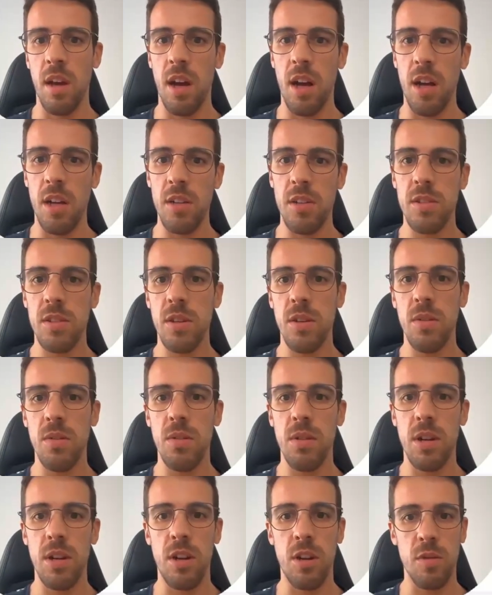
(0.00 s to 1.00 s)

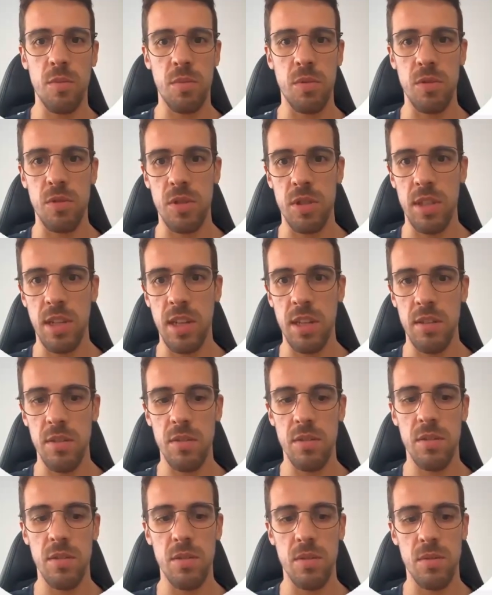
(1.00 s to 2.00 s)
Also, an output
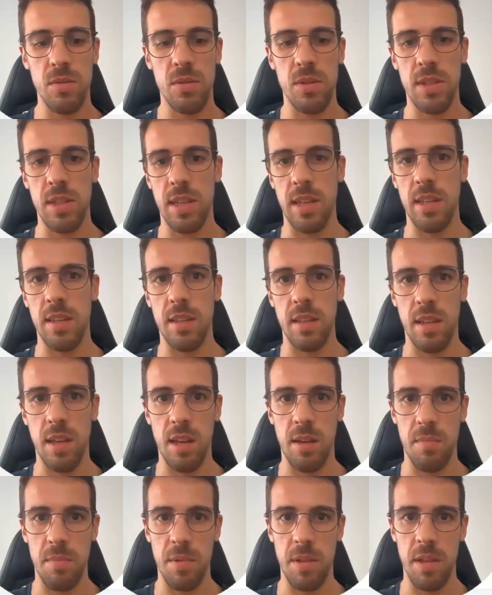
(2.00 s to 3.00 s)
status to send
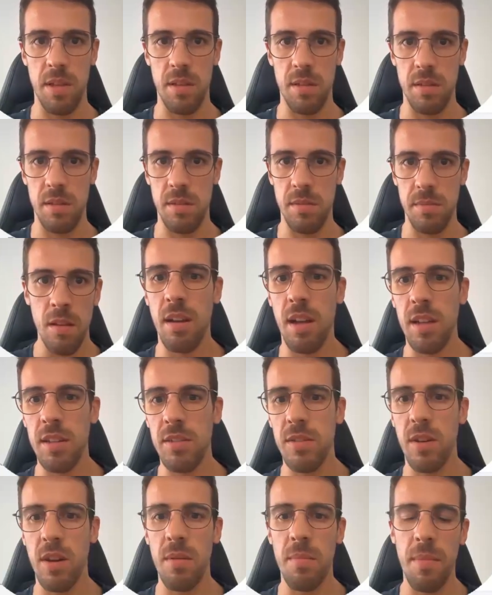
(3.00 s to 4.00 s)
updates.
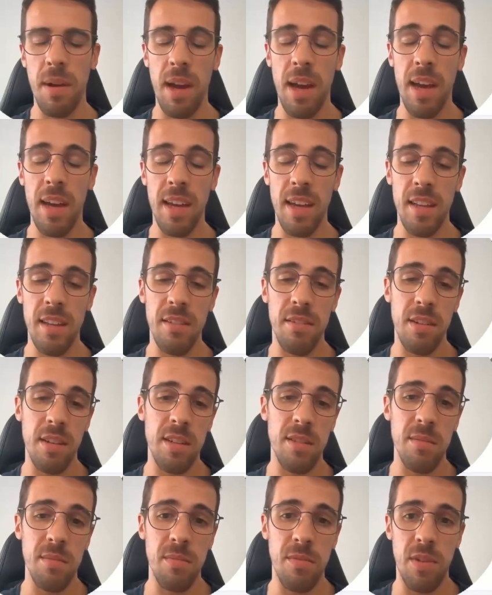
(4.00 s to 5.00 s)
Also, I can
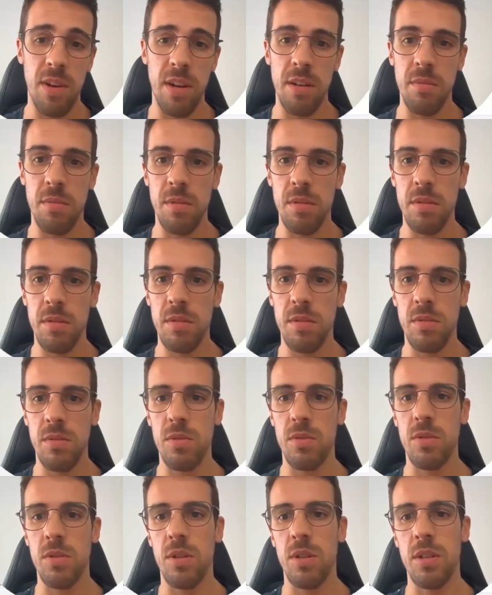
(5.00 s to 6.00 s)
create some variables to
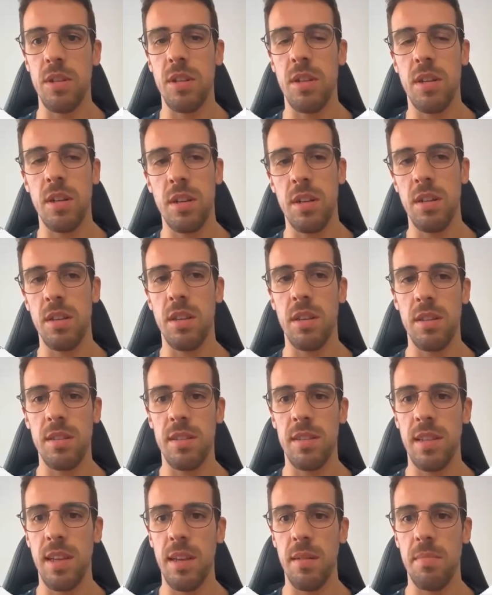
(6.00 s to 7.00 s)
store the current
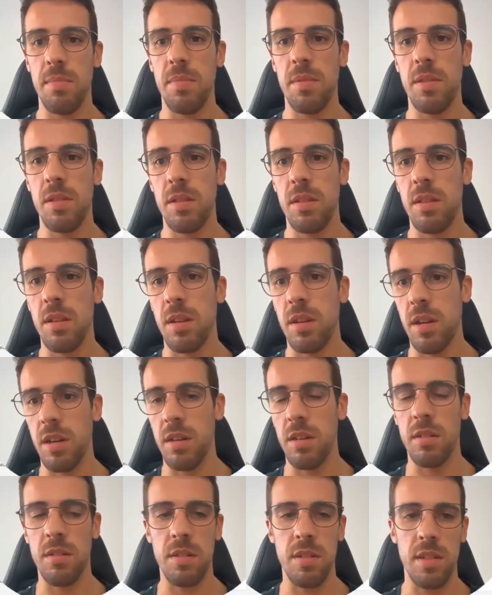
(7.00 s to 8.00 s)
step, the
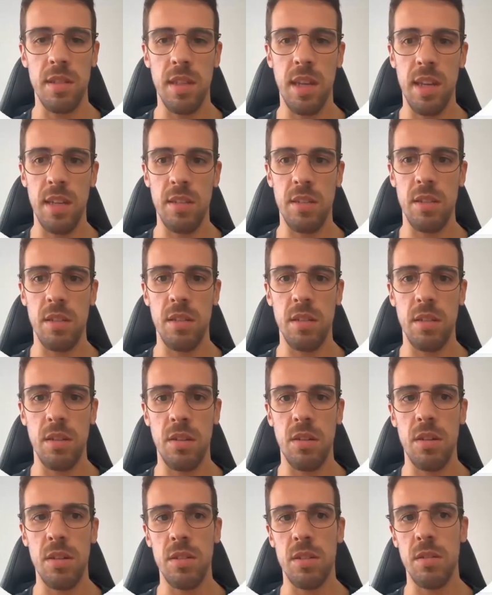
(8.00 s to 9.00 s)
current transaction,
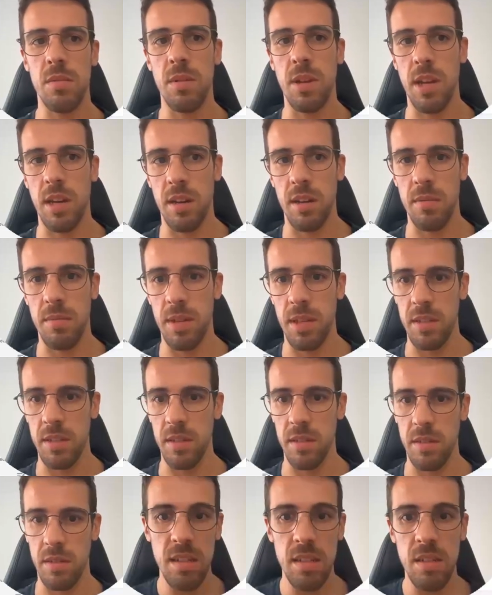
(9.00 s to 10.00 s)
or some error
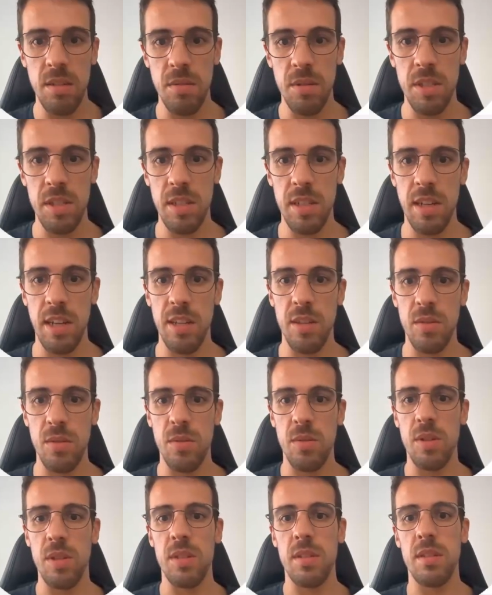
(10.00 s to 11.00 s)
message. The reason I
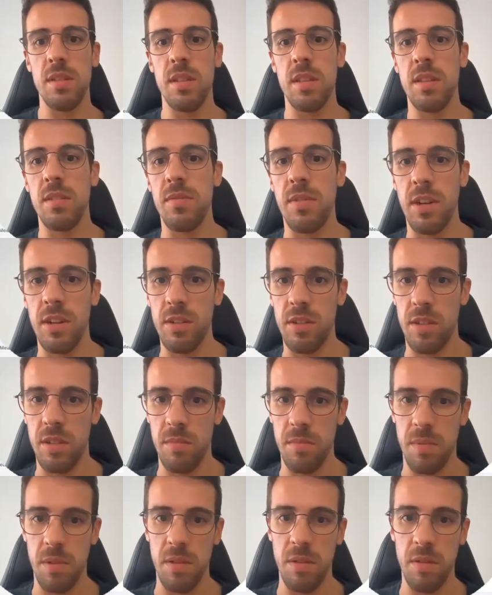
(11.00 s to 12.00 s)
do is very
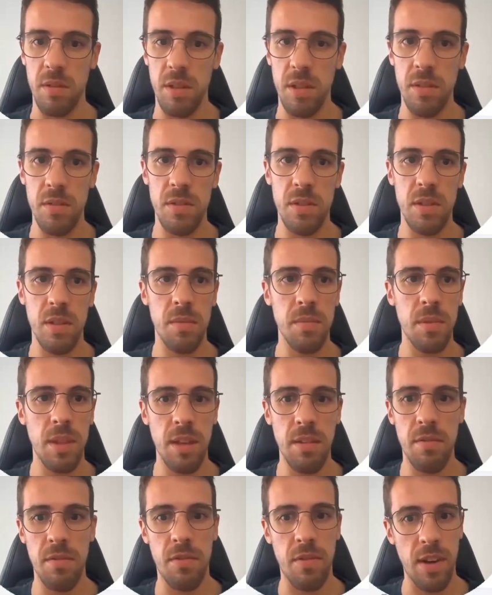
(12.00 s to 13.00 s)
simple. If
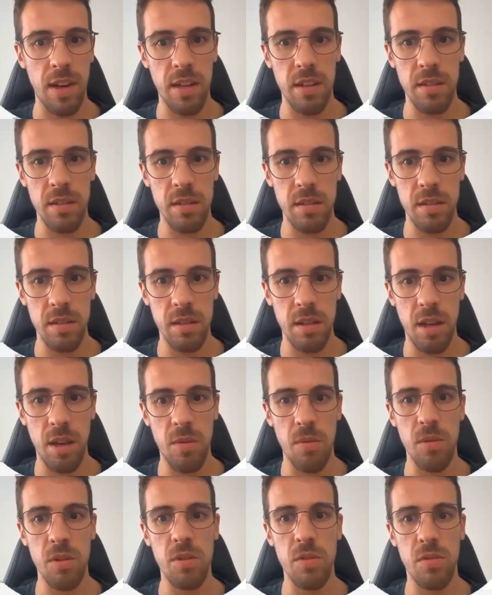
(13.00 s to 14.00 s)
something fails, I
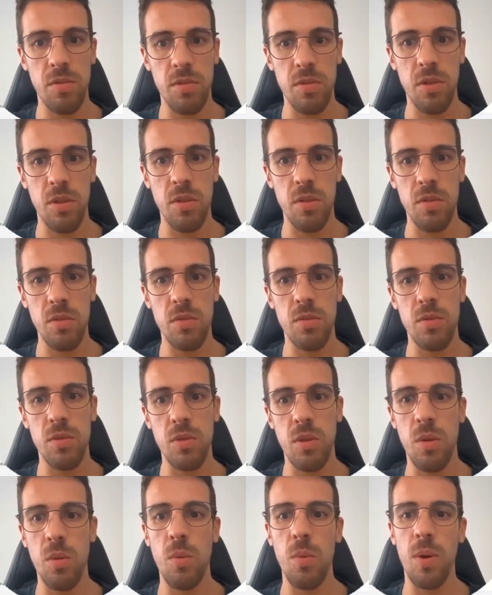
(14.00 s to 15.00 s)
want the flow to
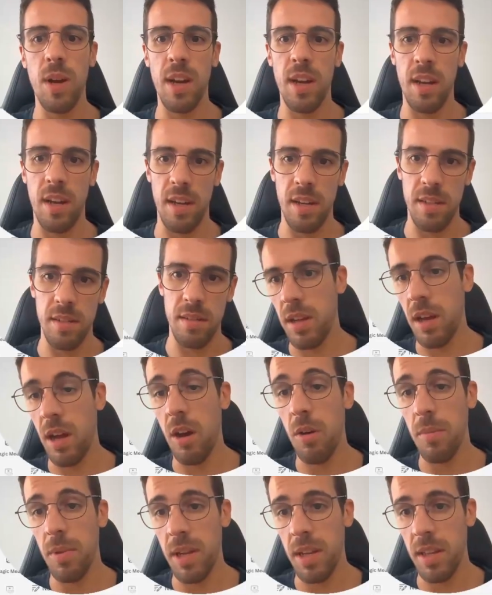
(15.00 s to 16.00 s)
know where it is,
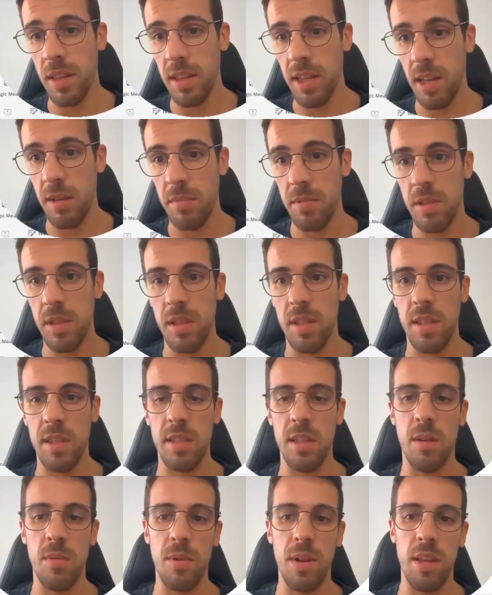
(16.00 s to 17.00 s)
how many times it
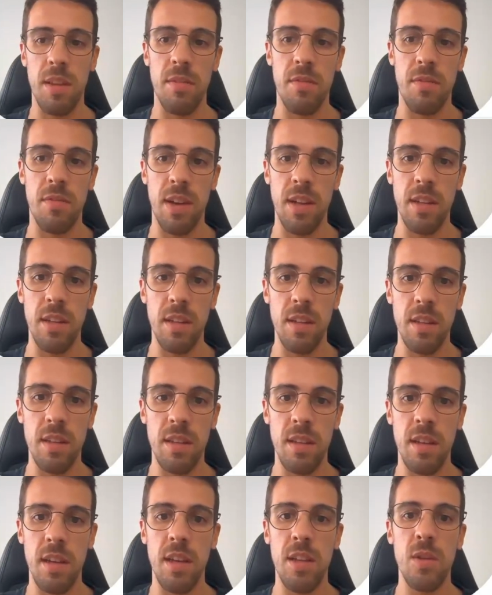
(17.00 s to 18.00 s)
has already failed,
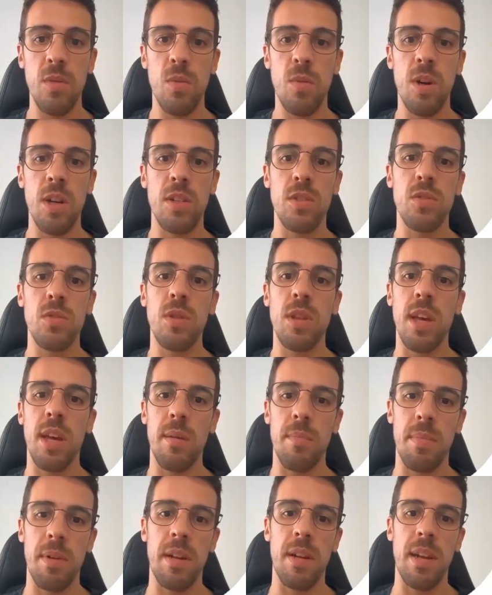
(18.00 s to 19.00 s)
and what should
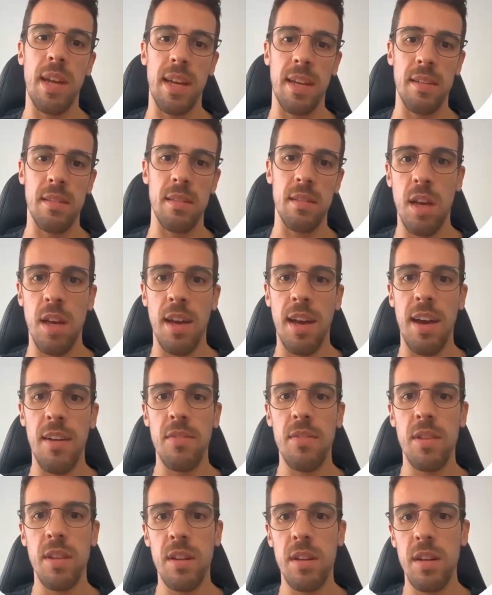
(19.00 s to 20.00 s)
happen next.
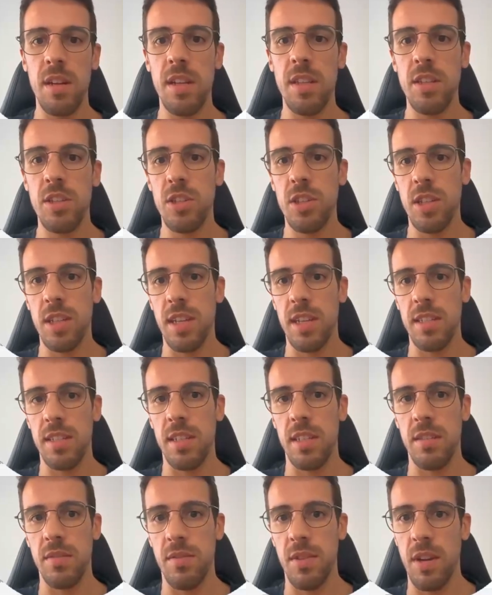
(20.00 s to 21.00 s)
After
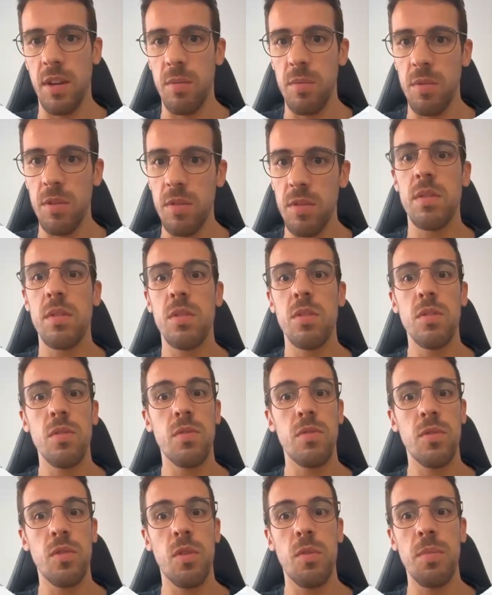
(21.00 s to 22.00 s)
initializing the variables, the
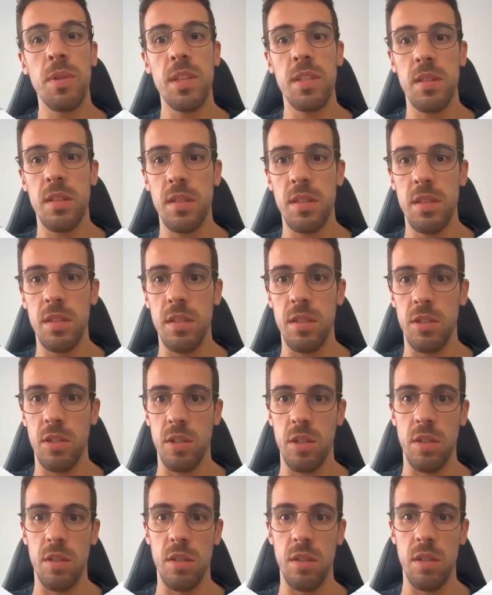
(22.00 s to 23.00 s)
flow makes a
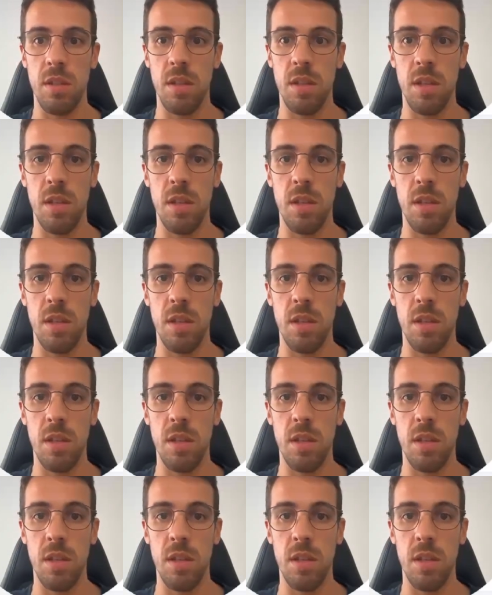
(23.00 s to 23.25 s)
decision.